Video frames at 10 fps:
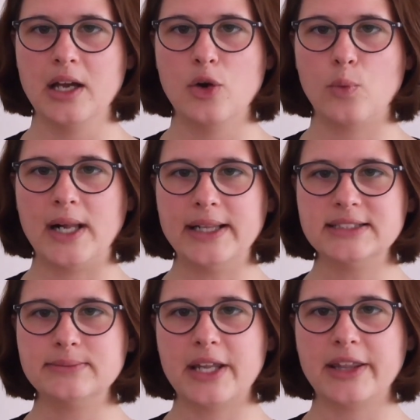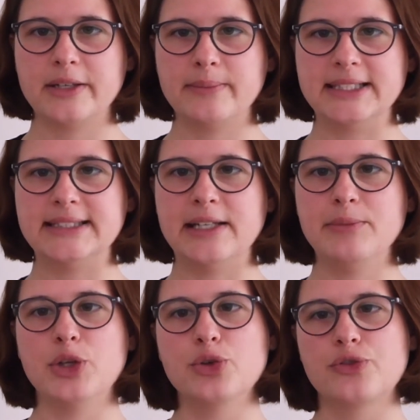While this method may
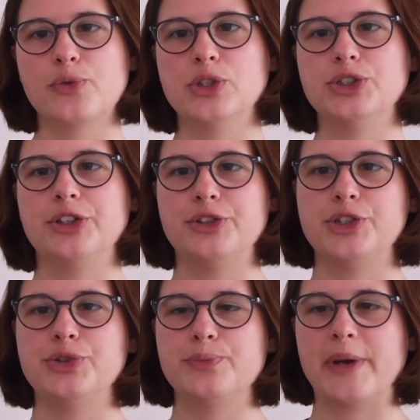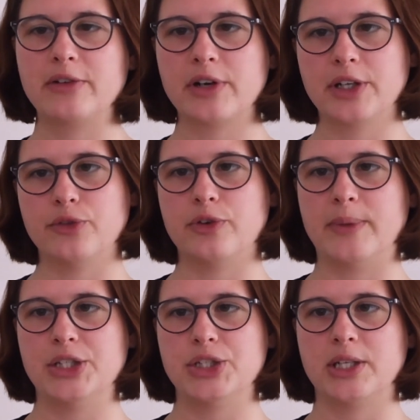seem useful to introduce background
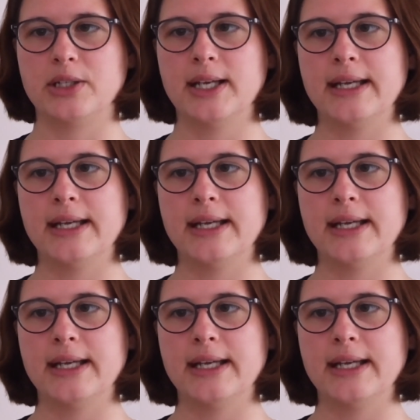information,